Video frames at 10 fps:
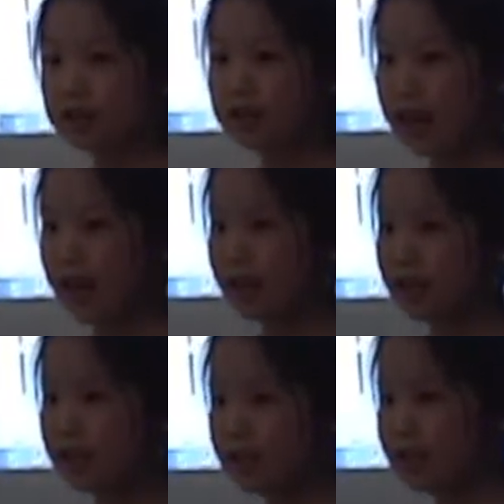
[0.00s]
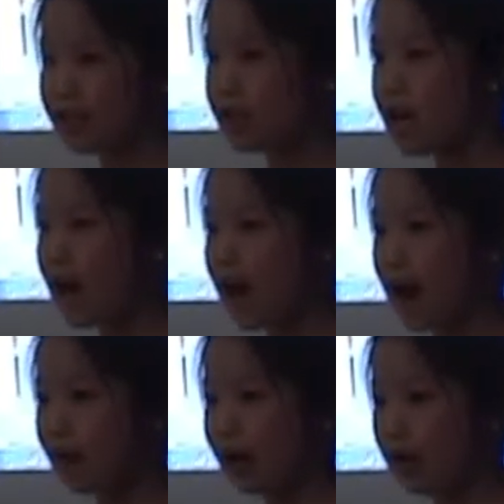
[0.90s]
today is
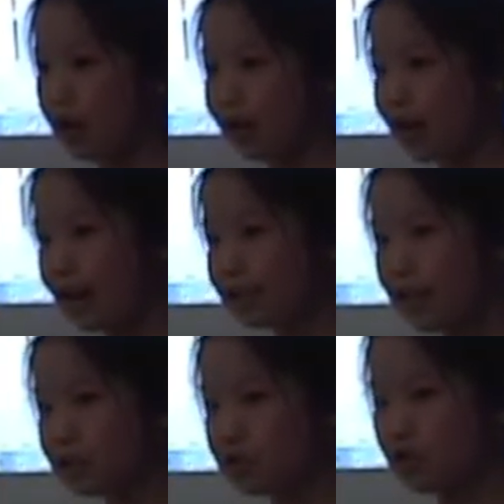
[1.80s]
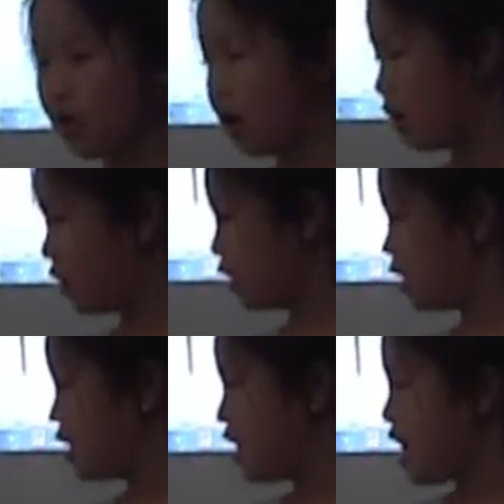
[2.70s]
how I organize at school,
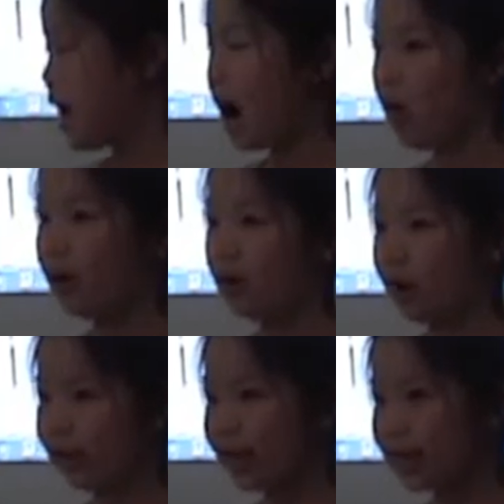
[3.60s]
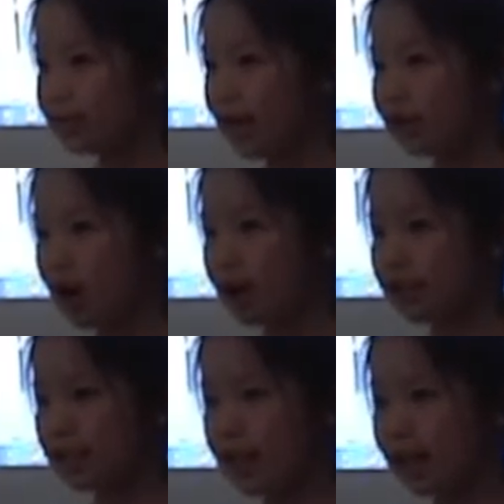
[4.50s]
how I organize my
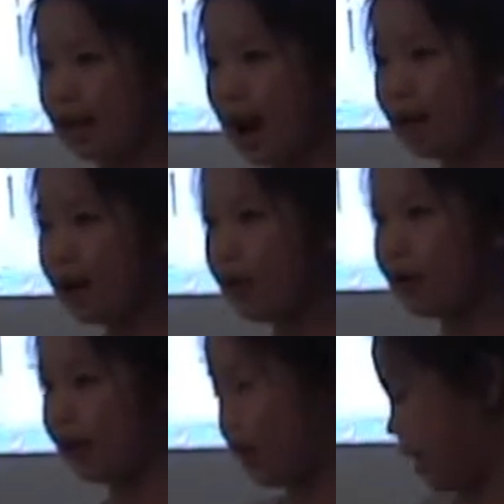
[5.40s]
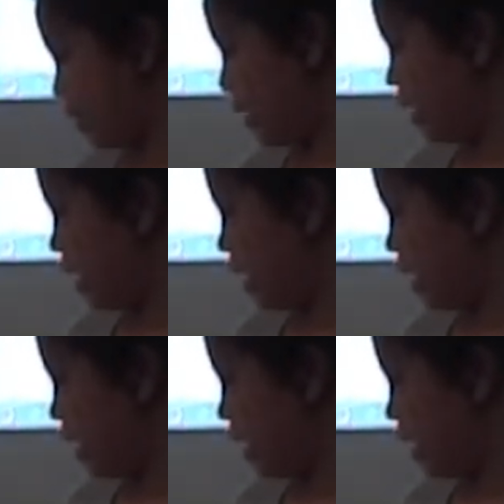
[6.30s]
thoughts, and how I organize my